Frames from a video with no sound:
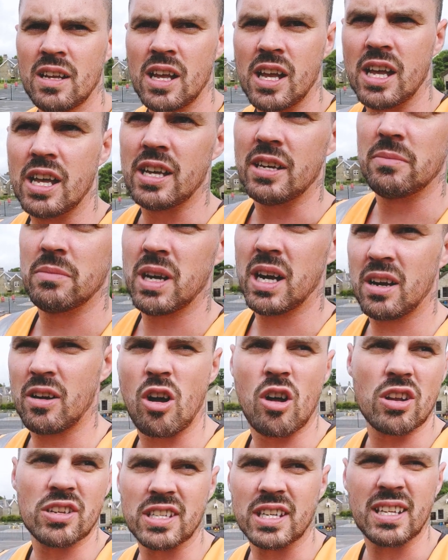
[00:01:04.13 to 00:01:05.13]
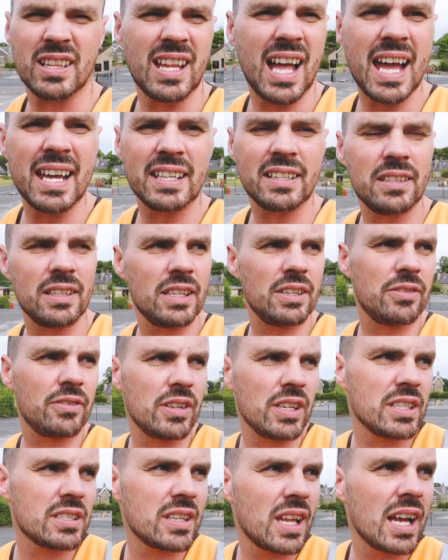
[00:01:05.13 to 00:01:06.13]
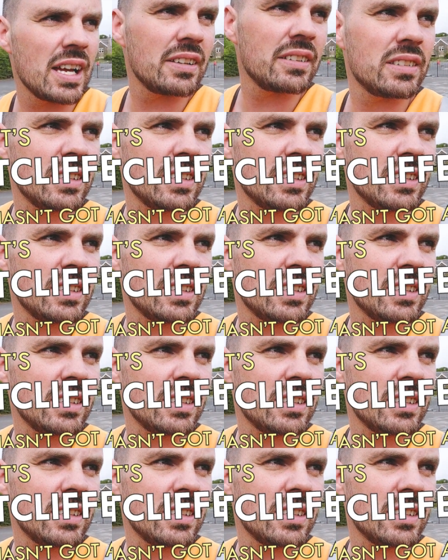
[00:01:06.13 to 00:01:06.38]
um, or is it Lightcliffe? It's like.